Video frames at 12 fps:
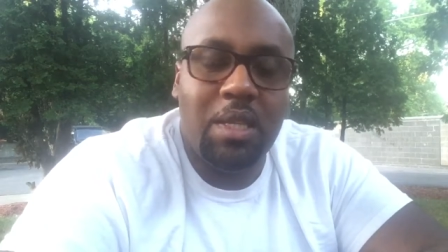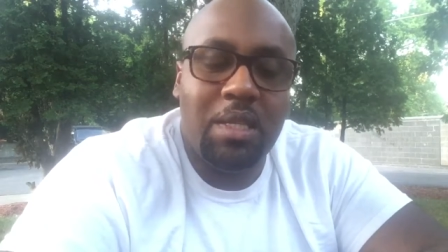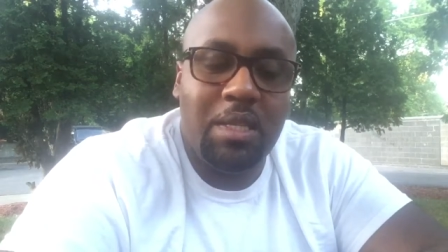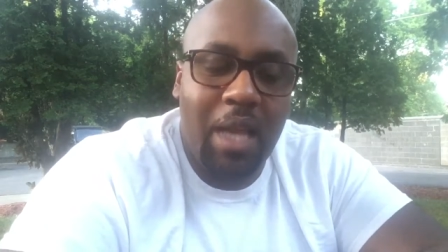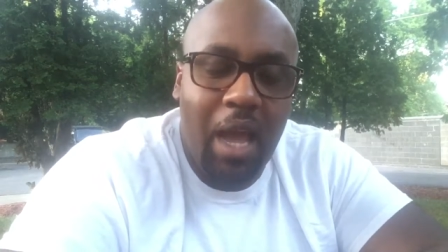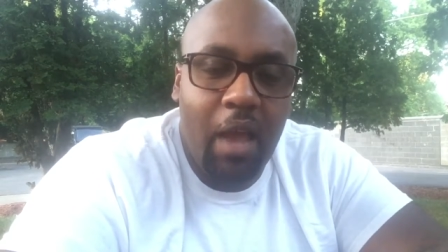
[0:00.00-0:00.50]

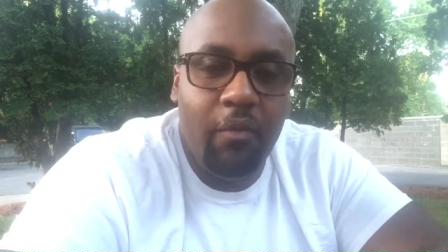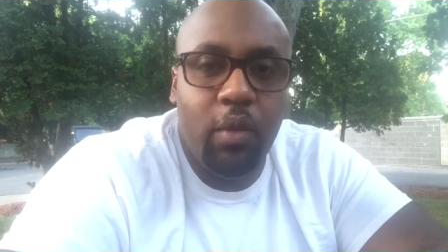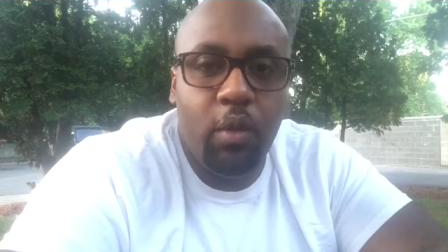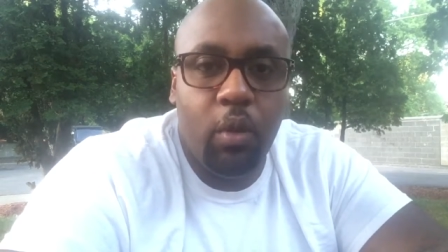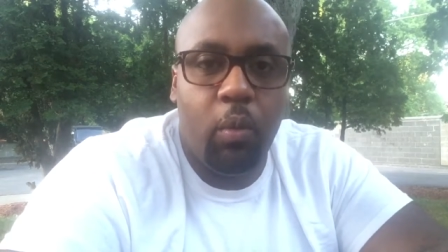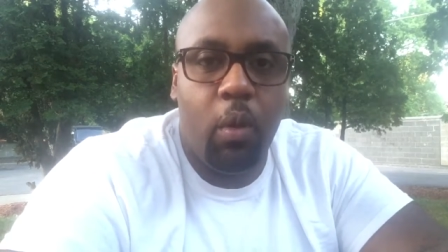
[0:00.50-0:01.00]
it's time
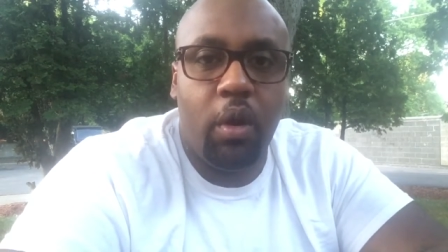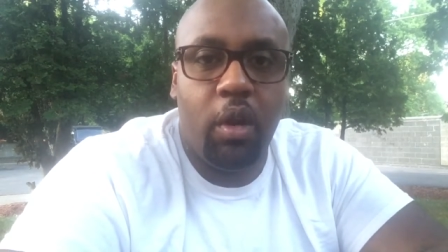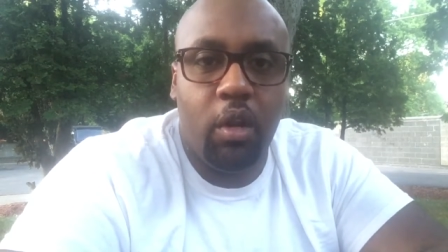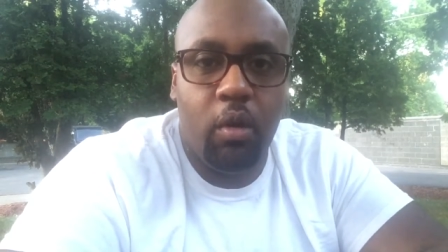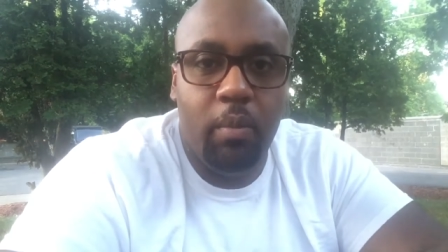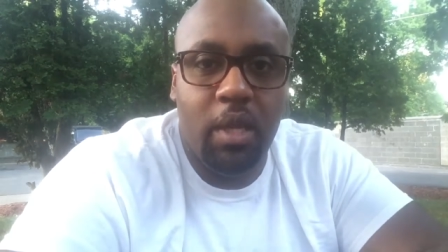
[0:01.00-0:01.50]
for you to work
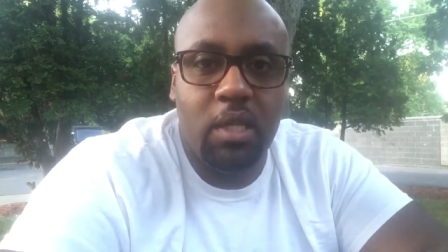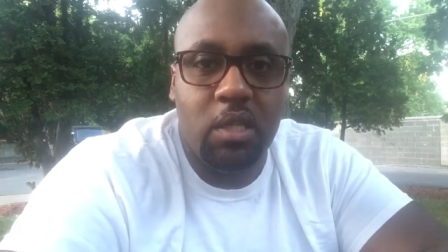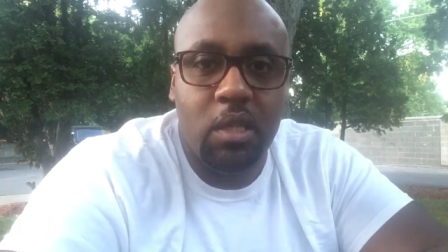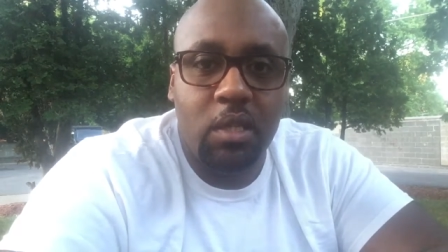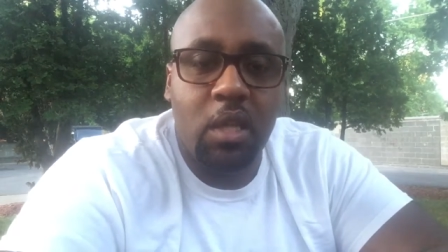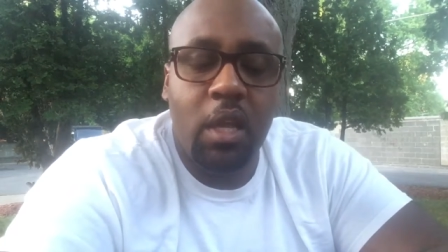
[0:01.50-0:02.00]
in your
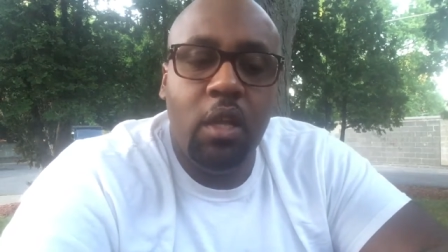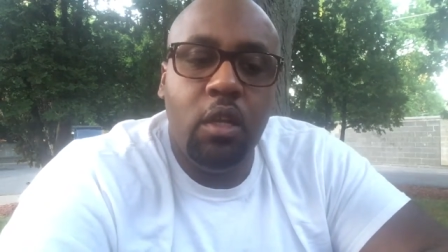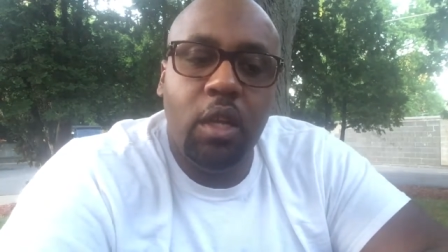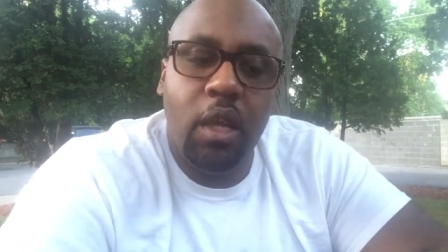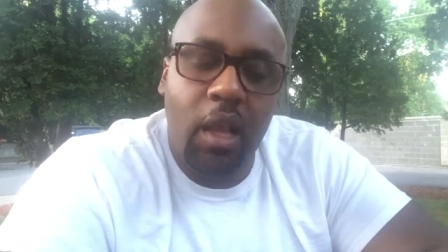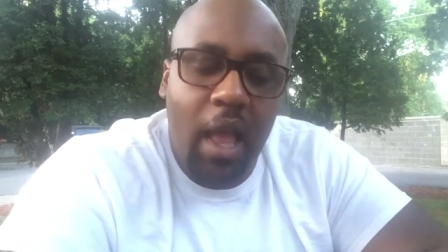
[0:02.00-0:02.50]
business.
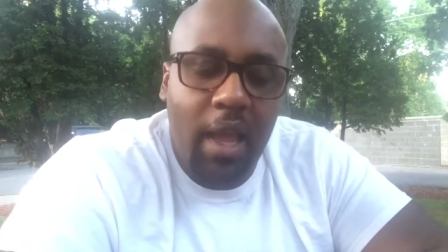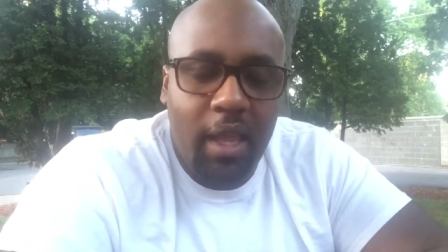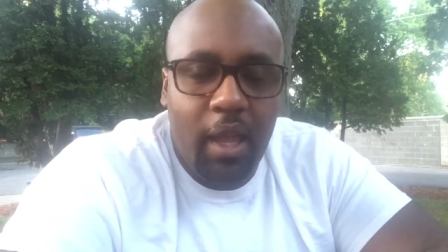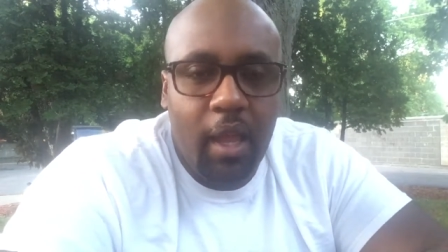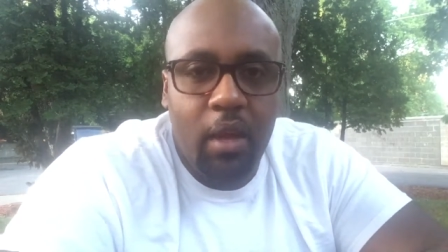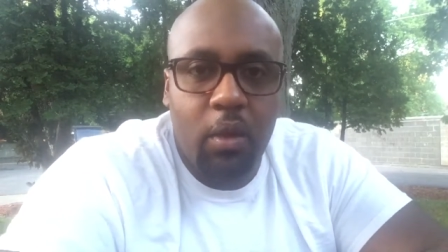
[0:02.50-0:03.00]

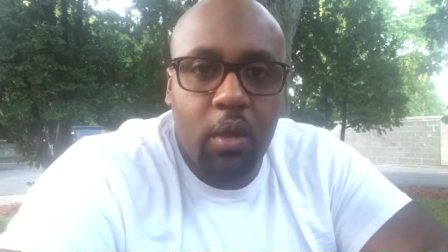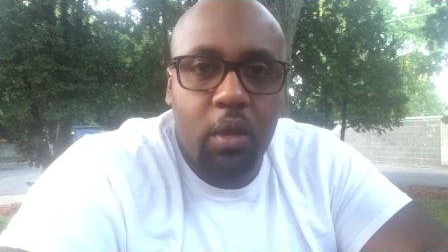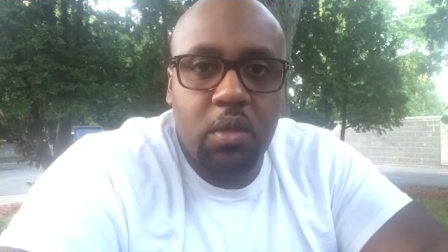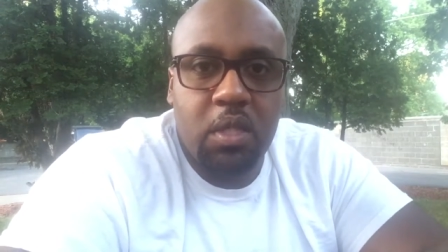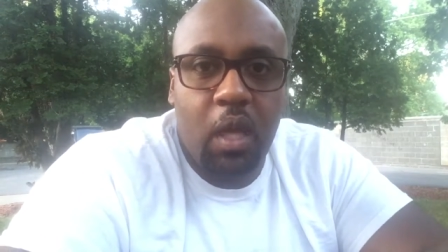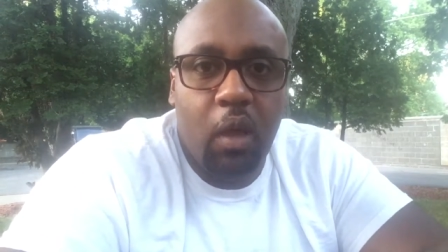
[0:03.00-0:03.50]
Clock in on
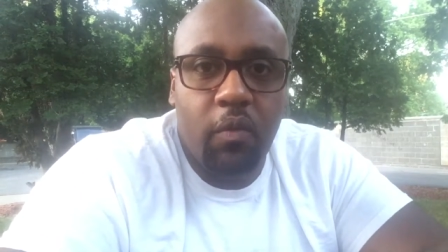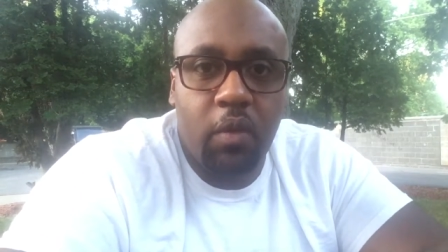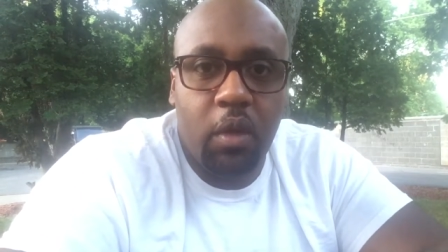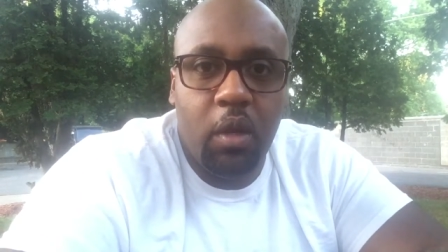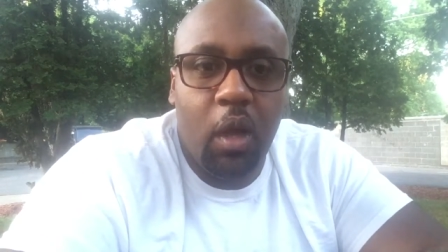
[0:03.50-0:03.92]
yourself.